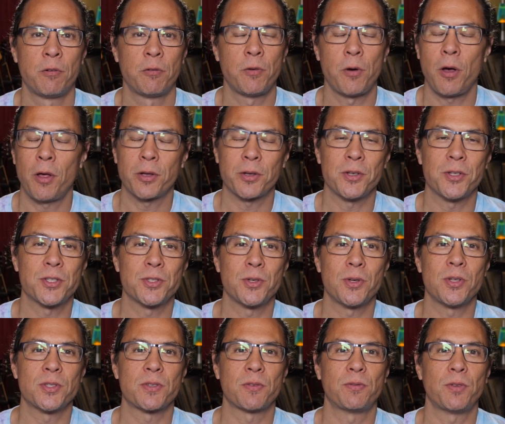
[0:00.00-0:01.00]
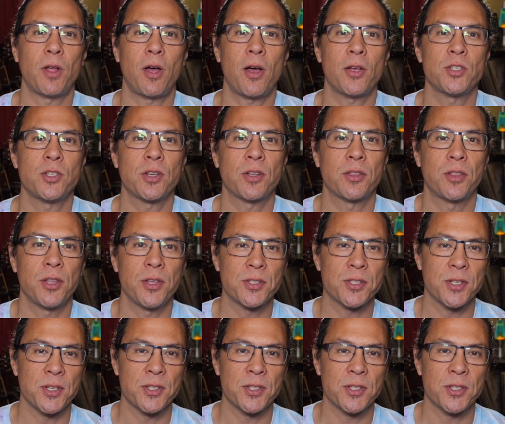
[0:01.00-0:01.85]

For all you students of logic, this